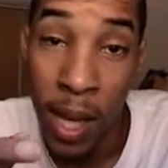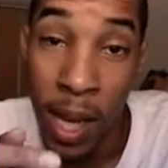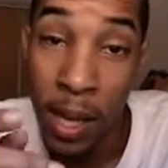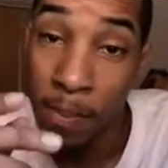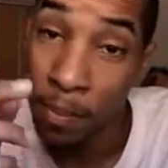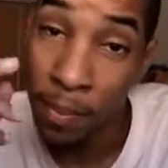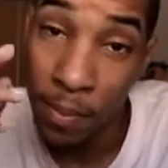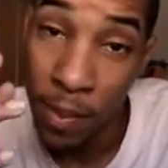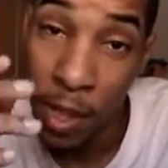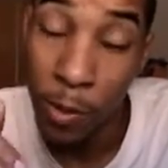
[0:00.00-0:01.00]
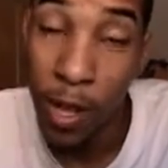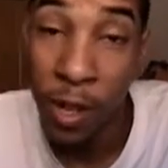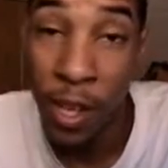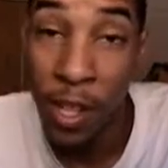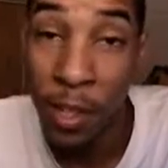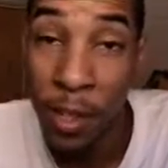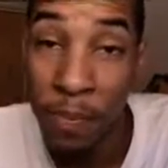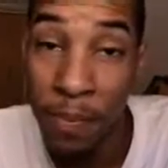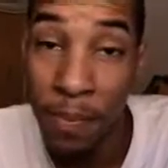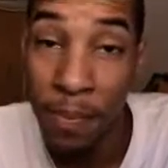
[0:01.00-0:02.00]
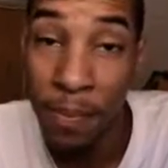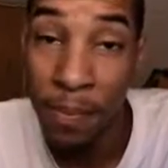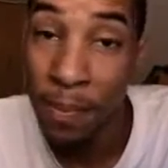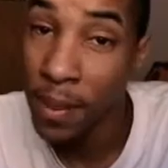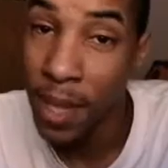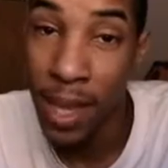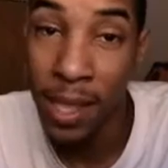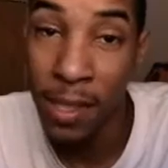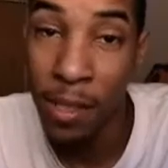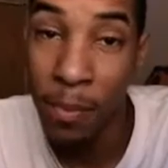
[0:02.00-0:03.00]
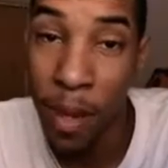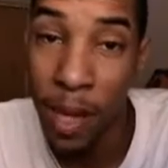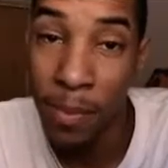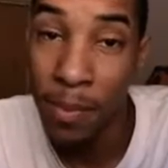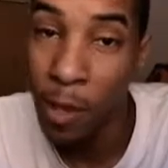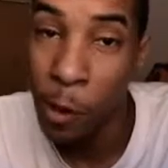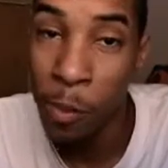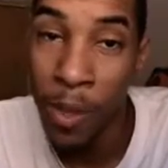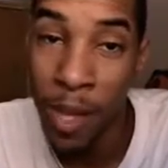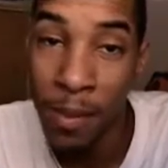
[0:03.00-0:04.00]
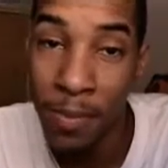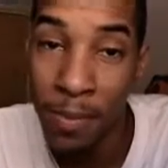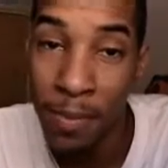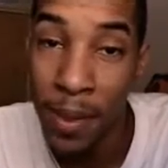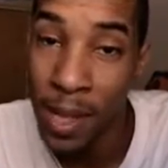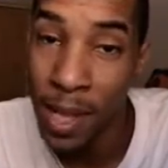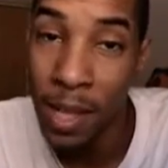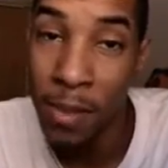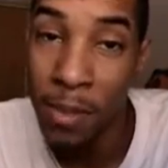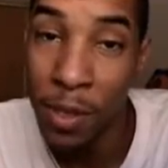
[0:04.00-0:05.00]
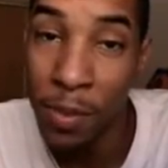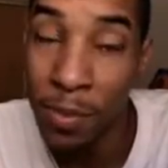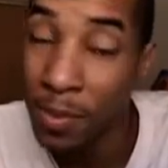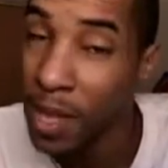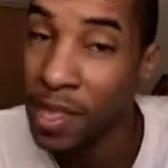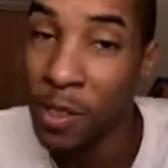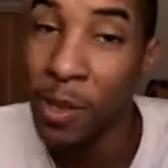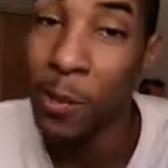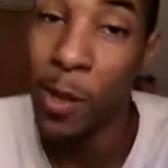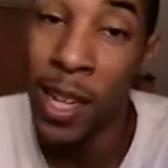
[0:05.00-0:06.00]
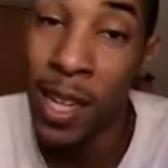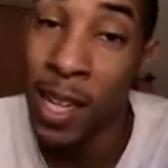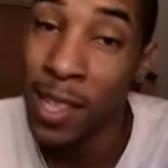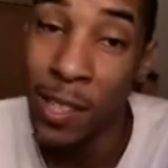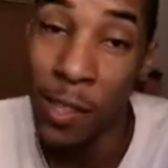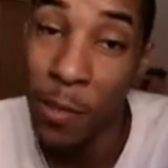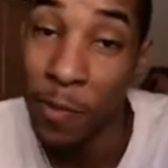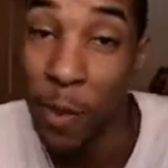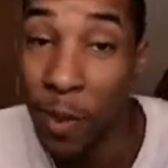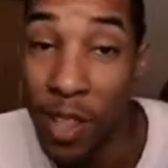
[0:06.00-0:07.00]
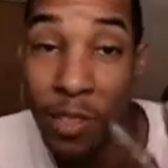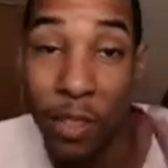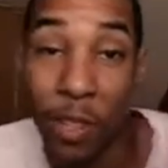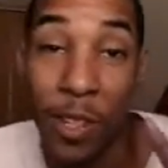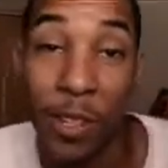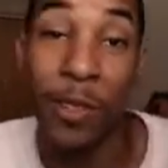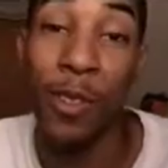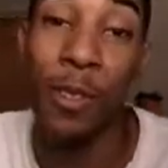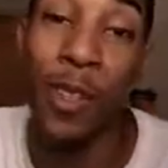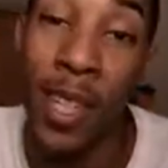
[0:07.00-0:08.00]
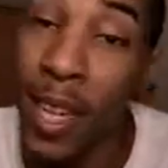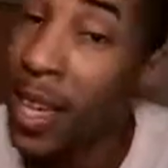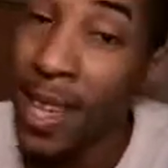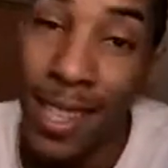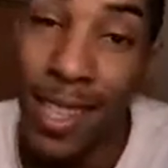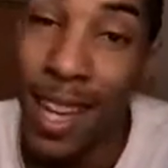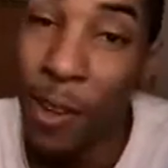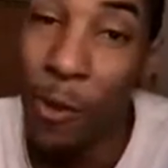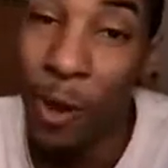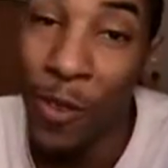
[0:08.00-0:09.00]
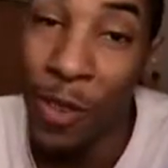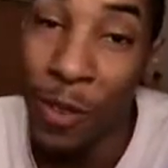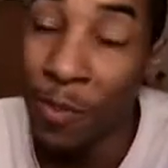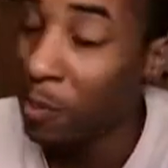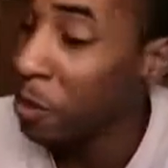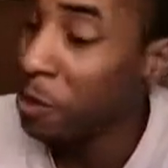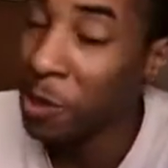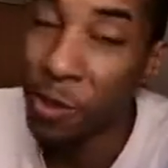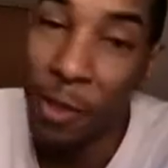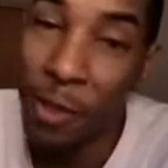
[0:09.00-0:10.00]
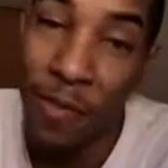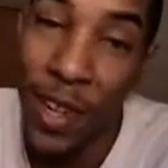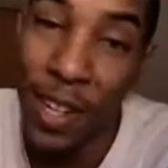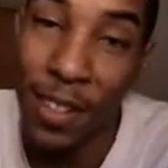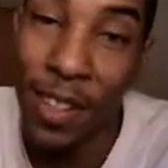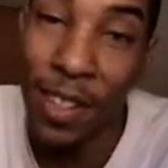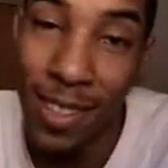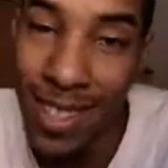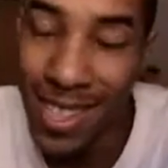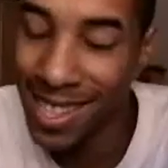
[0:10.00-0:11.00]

And you want to know how you do it? You got to kill somebody, cold blood, and they come to you. That's the only way. So if you're one of those goody two-shoes, it's not going to work for you. Why don't you go join the Fighters Guild?